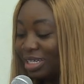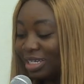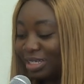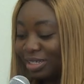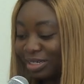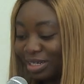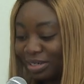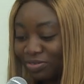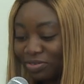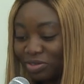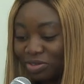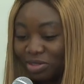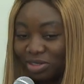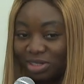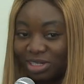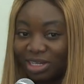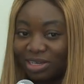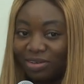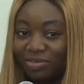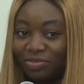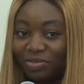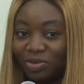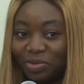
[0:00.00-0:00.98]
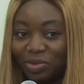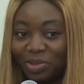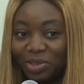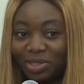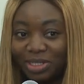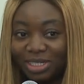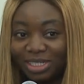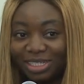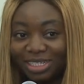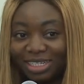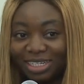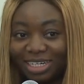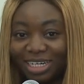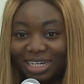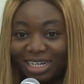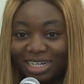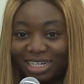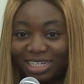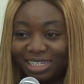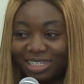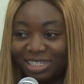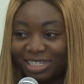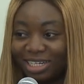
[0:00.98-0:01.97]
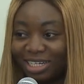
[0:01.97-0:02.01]
good afternoon, everyone,
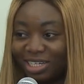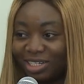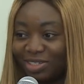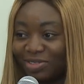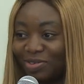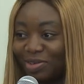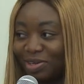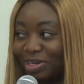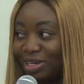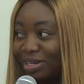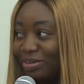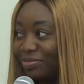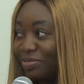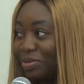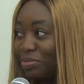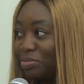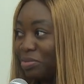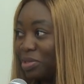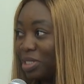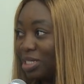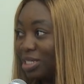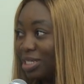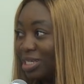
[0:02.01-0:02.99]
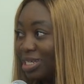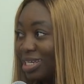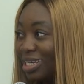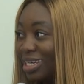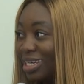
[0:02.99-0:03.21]
and thanks for having me.